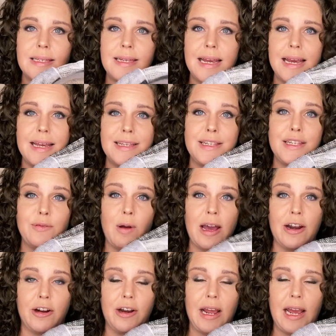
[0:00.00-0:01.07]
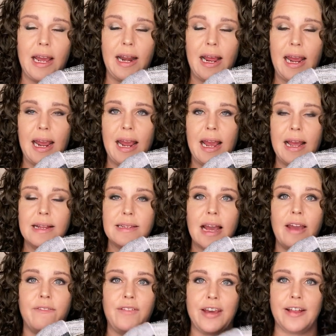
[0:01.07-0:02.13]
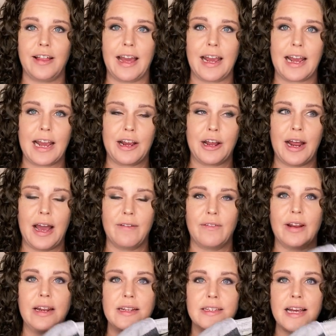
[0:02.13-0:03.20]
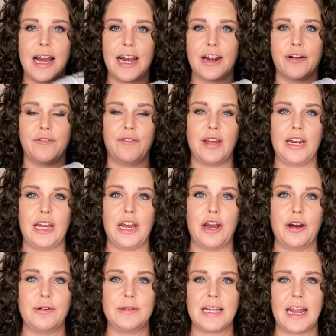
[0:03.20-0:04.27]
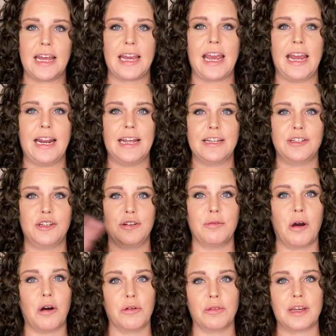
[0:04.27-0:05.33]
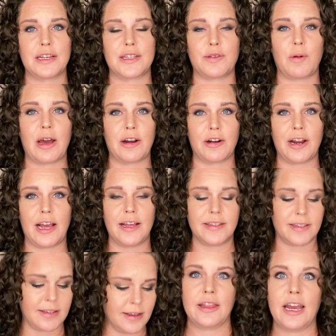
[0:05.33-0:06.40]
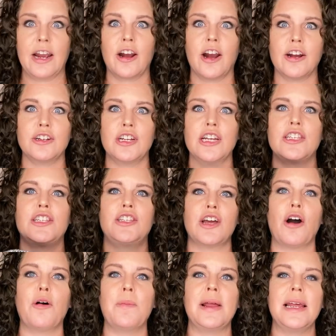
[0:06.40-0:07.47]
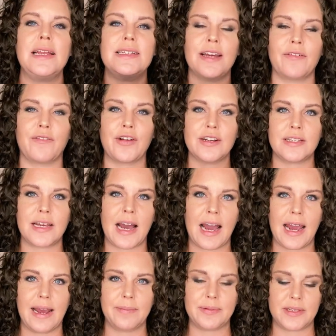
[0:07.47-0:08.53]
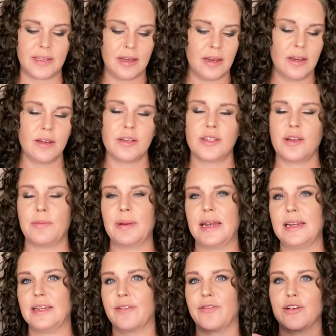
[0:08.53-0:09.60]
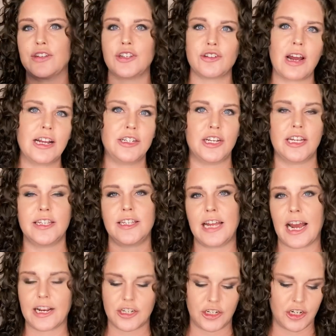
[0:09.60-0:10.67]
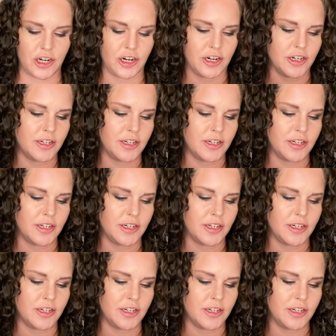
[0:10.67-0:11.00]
is sweater knit, and I feel like I could have an entire video dedicated to only sweater knits. There are just so many different types, so many different stretches, textures.